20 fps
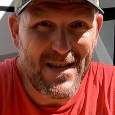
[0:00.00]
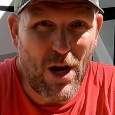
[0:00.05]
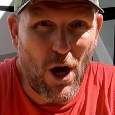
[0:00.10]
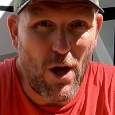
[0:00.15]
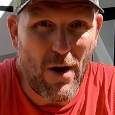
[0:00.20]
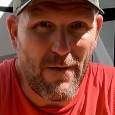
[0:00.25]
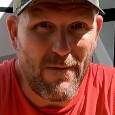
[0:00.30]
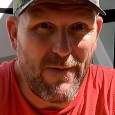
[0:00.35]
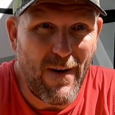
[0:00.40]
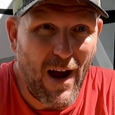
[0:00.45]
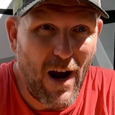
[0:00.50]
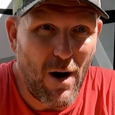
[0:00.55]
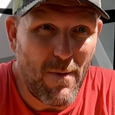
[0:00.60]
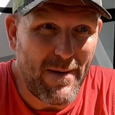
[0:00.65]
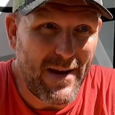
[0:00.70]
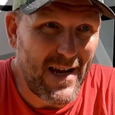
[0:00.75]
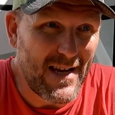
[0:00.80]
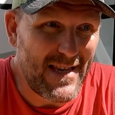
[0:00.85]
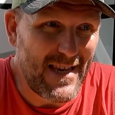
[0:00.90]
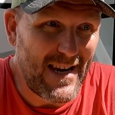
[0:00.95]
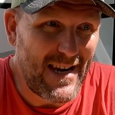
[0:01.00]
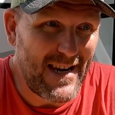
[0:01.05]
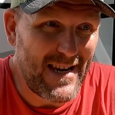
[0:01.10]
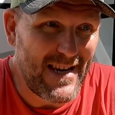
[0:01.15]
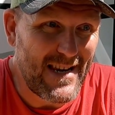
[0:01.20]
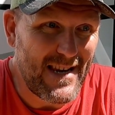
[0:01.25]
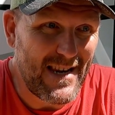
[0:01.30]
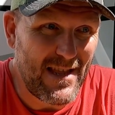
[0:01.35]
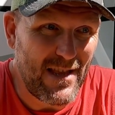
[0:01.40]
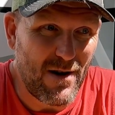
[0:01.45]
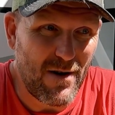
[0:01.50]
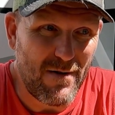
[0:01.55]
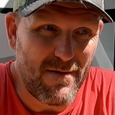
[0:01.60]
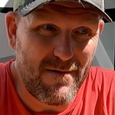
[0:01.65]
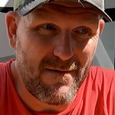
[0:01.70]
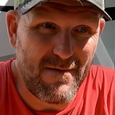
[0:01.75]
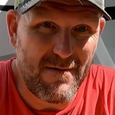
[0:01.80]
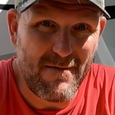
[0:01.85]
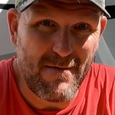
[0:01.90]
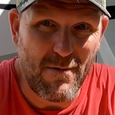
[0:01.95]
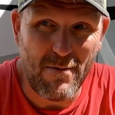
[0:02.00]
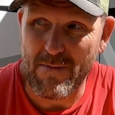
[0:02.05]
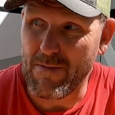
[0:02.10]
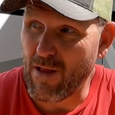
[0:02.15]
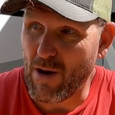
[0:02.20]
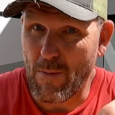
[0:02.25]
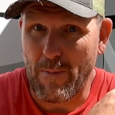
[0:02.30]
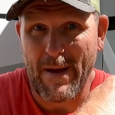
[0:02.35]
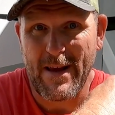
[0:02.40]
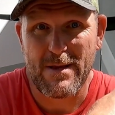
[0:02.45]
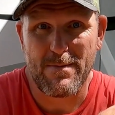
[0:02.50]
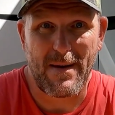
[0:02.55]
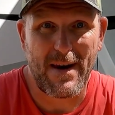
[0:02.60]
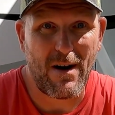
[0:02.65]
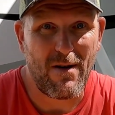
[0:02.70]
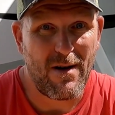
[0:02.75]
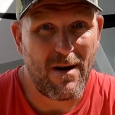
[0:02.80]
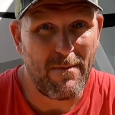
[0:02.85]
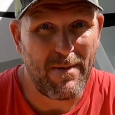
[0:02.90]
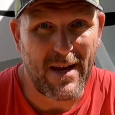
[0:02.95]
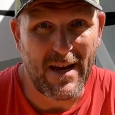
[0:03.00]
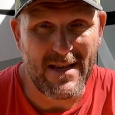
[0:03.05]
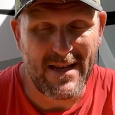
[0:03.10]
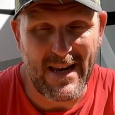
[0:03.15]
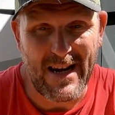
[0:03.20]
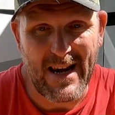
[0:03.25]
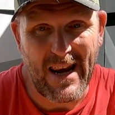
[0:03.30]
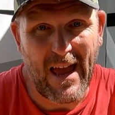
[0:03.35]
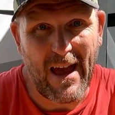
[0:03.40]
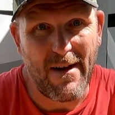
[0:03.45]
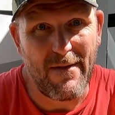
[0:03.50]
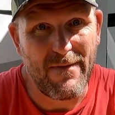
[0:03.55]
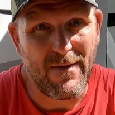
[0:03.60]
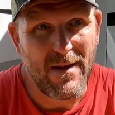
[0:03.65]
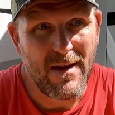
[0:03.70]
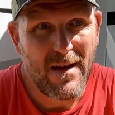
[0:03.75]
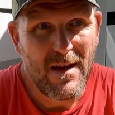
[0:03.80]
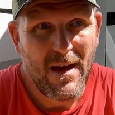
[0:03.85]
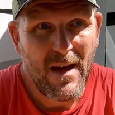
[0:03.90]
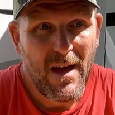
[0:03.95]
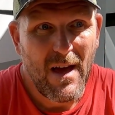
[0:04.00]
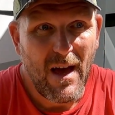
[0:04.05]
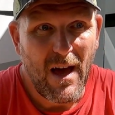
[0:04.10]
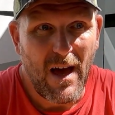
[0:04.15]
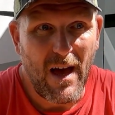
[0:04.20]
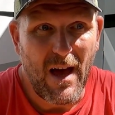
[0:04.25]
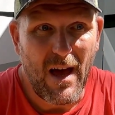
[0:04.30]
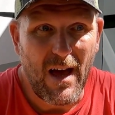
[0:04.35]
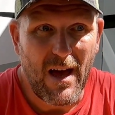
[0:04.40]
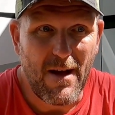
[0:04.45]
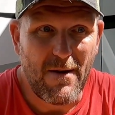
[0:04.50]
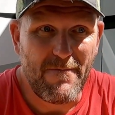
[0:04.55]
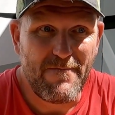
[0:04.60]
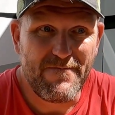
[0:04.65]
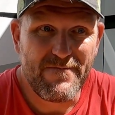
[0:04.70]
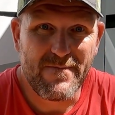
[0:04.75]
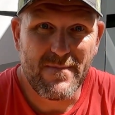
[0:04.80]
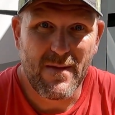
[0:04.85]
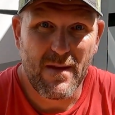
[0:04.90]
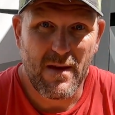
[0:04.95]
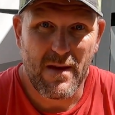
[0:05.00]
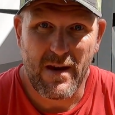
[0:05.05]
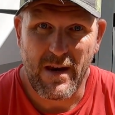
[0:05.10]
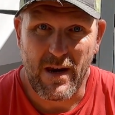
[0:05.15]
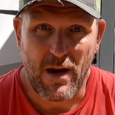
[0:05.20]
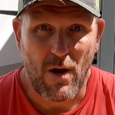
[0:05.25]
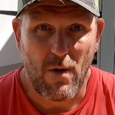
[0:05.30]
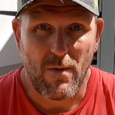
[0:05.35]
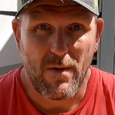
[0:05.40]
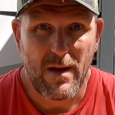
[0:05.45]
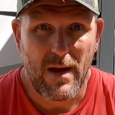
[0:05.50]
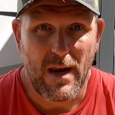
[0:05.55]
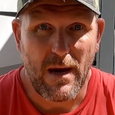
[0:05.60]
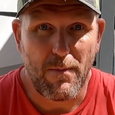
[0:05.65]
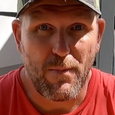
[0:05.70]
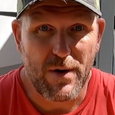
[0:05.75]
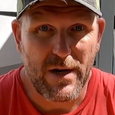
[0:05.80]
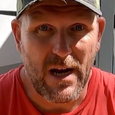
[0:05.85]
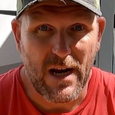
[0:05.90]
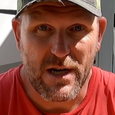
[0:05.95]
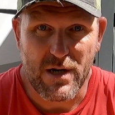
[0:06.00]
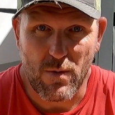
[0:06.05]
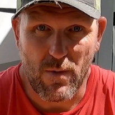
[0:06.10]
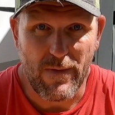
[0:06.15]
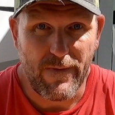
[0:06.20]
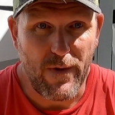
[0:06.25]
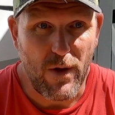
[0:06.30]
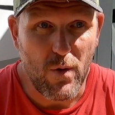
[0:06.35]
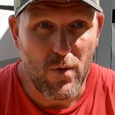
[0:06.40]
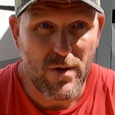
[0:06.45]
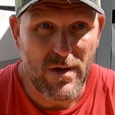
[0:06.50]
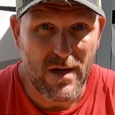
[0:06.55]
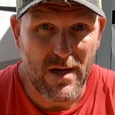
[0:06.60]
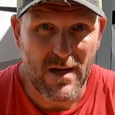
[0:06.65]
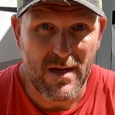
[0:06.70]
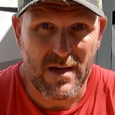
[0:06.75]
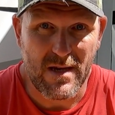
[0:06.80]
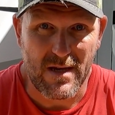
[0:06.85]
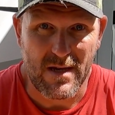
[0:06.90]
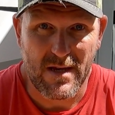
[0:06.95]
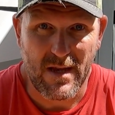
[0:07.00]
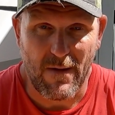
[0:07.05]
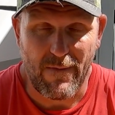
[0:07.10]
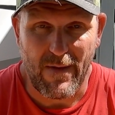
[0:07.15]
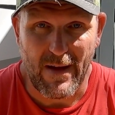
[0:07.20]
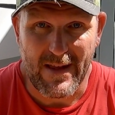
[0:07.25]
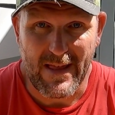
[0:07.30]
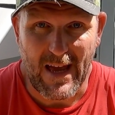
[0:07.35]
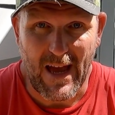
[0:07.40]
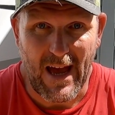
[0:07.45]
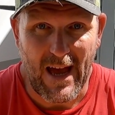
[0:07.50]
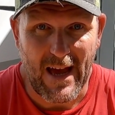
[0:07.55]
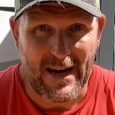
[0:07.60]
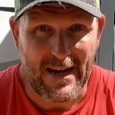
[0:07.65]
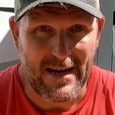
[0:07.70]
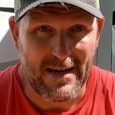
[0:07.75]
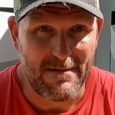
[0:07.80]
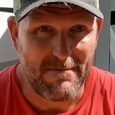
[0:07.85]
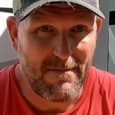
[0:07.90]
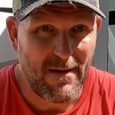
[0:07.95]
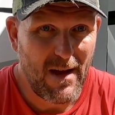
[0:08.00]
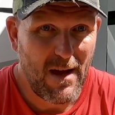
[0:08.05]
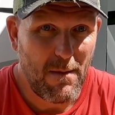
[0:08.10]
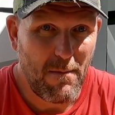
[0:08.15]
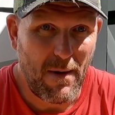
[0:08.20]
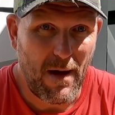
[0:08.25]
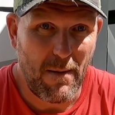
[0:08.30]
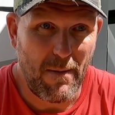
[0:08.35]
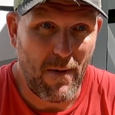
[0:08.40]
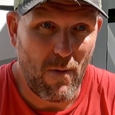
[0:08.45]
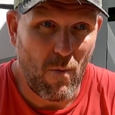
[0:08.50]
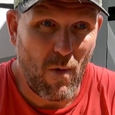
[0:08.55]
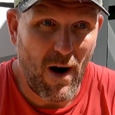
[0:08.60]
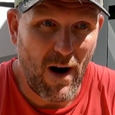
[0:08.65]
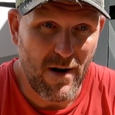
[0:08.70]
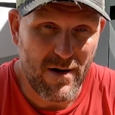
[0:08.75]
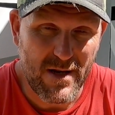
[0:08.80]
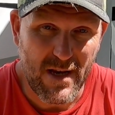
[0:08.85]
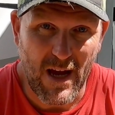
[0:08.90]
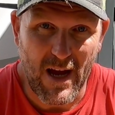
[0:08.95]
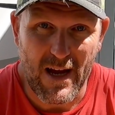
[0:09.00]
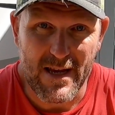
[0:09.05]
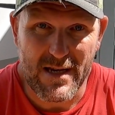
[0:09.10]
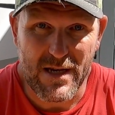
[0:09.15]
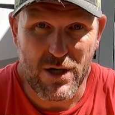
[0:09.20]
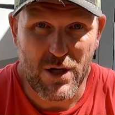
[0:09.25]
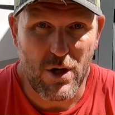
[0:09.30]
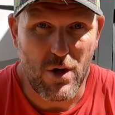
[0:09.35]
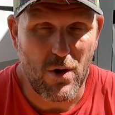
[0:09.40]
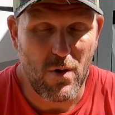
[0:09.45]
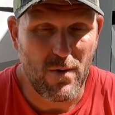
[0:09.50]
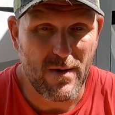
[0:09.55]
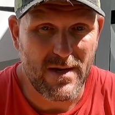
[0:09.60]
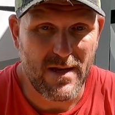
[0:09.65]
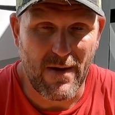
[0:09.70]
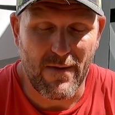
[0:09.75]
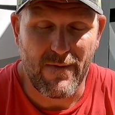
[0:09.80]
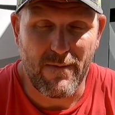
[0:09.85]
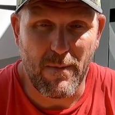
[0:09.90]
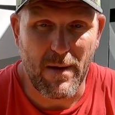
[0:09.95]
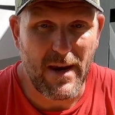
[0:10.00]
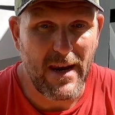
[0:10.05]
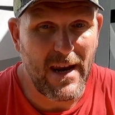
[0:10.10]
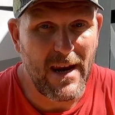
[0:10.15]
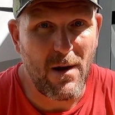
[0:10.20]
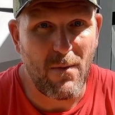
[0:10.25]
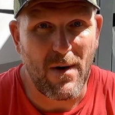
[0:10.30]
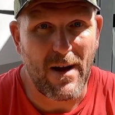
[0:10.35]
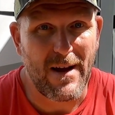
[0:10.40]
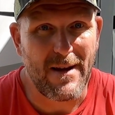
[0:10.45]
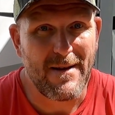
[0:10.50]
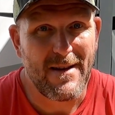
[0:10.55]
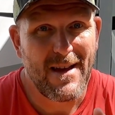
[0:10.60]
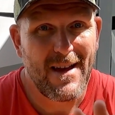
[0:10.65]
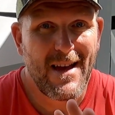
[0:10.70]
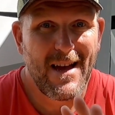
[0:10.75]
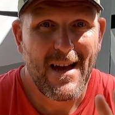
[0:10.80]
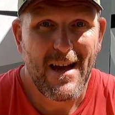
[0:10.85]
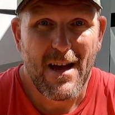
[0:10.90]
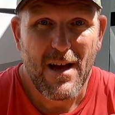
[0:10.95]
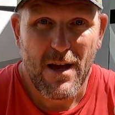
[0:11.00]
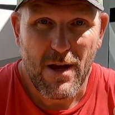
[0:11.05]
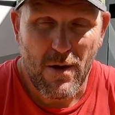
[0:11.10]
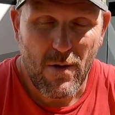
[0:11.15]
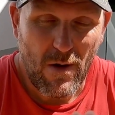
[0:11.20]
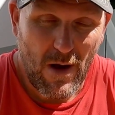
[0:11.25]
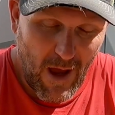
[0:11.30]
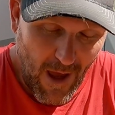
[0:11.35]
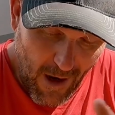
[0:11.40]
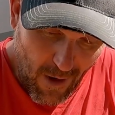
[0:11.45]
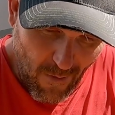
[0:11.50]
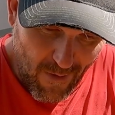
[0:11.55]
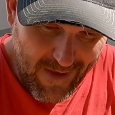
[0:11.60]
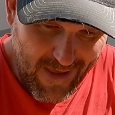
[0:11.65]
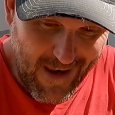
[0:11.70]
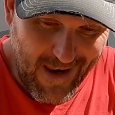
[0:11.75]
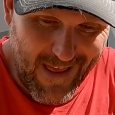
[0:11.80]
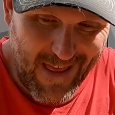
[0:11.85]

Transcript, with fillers: caught on fire because they didn't, their their little basement area, because they didn't have uh you know, any protection with fuses and stuff like that, and might have been wire size issue and stuff. But anyway, I don't want